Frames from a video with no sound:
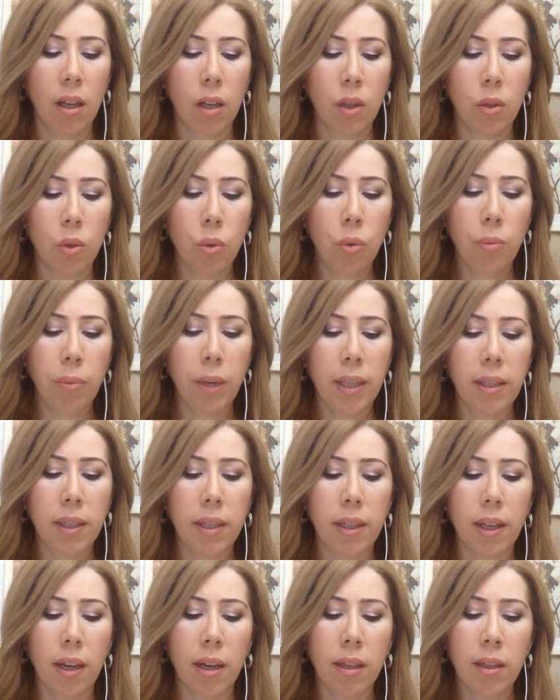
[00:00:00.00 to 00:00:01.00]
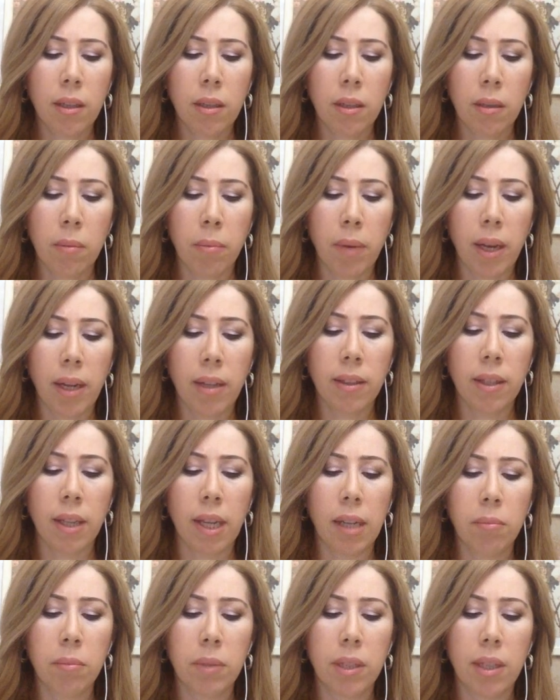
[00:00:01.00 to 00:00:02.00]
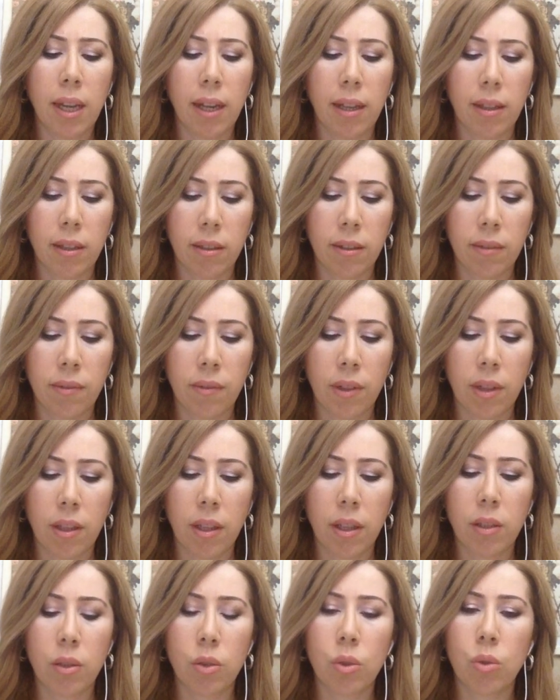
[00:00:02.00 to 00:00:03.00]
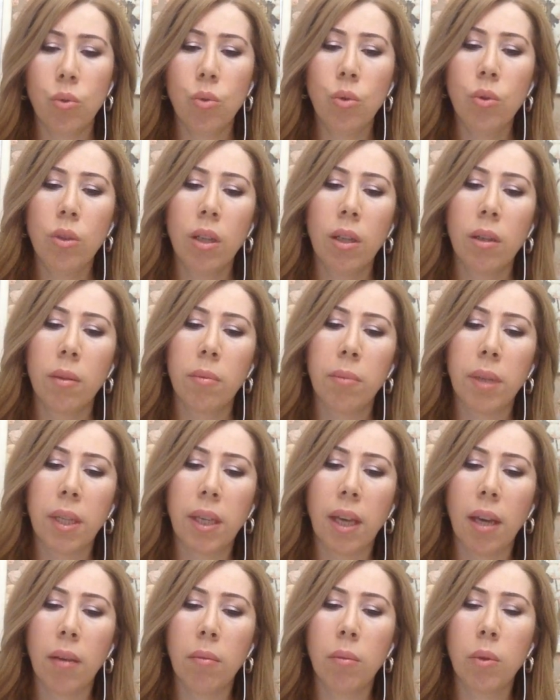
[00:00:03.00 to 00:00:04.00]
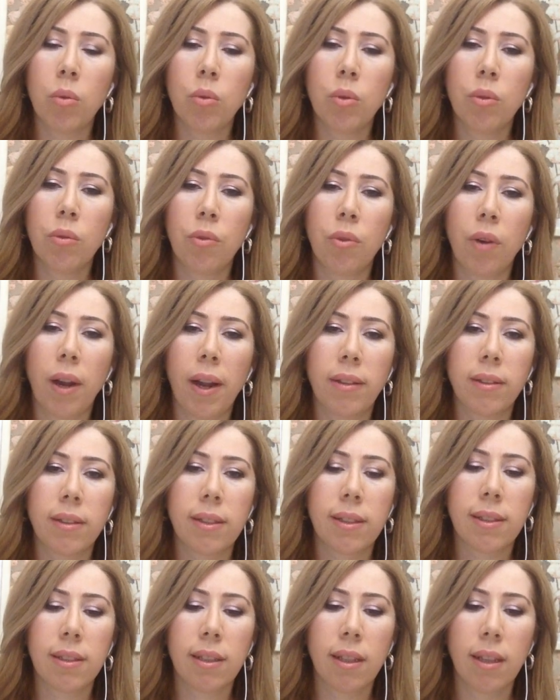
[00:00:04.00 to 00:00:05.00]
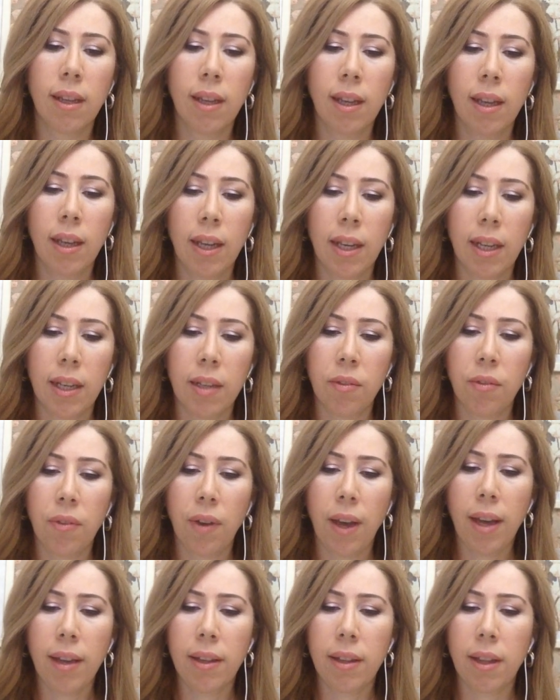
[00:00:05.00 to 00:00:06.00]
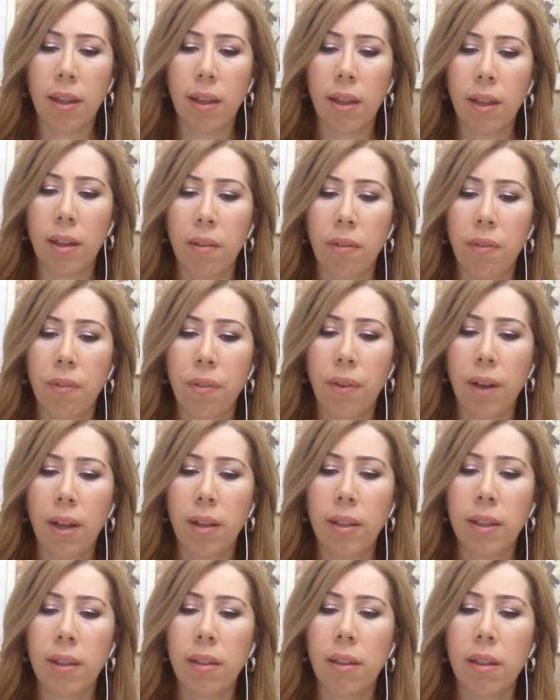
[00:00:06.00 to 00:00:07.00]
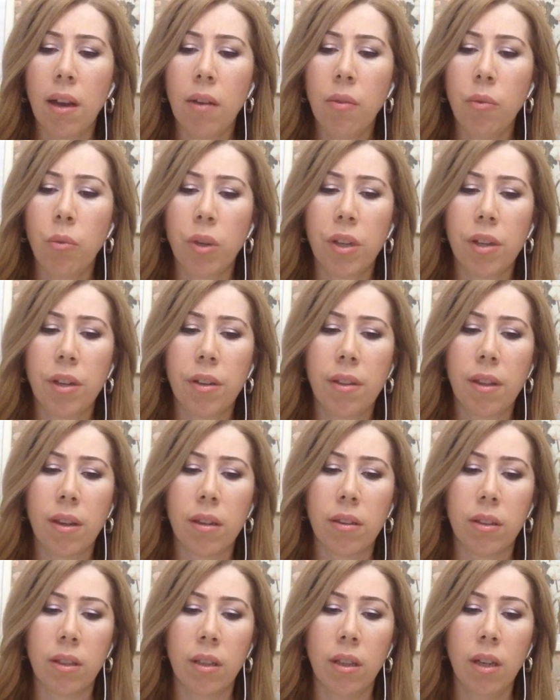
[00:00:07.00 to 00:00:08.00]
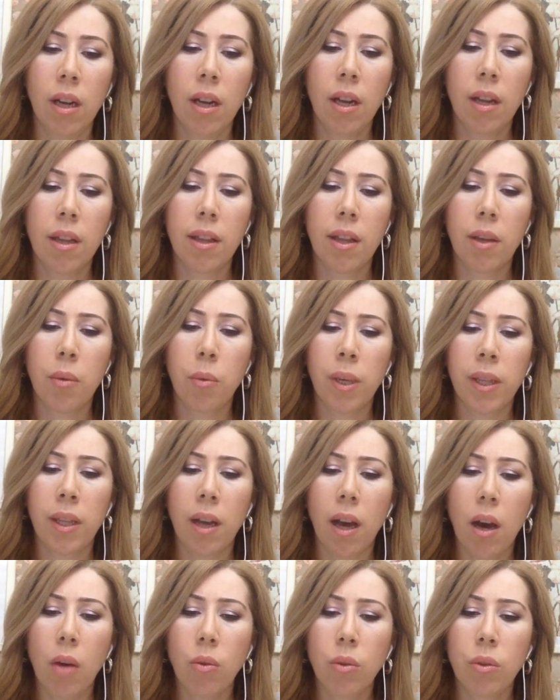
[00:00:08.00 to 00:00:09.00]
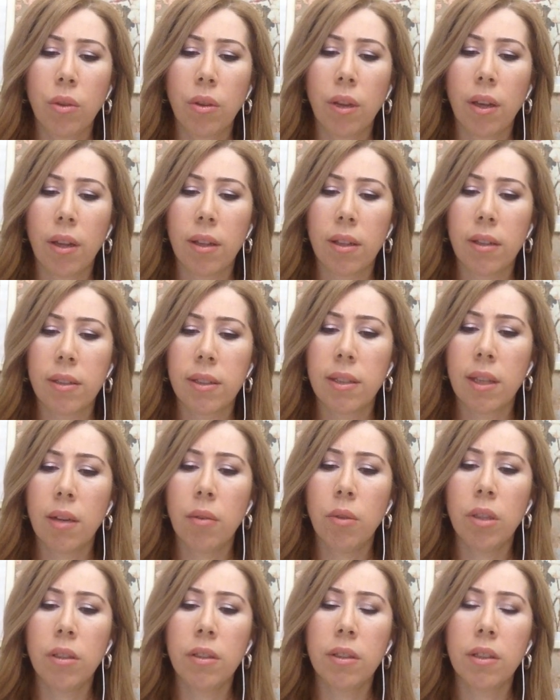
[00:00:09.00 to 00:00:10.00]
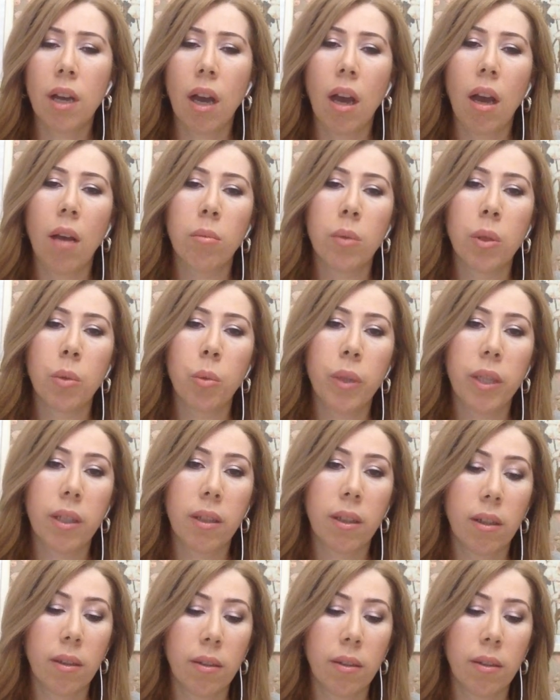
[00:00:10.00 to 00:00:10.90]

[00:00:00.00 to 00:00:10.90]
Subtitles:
Lou met a young man named Dan. They soon became good friends. In fact, they fell in love with each other. They went out together several times a week.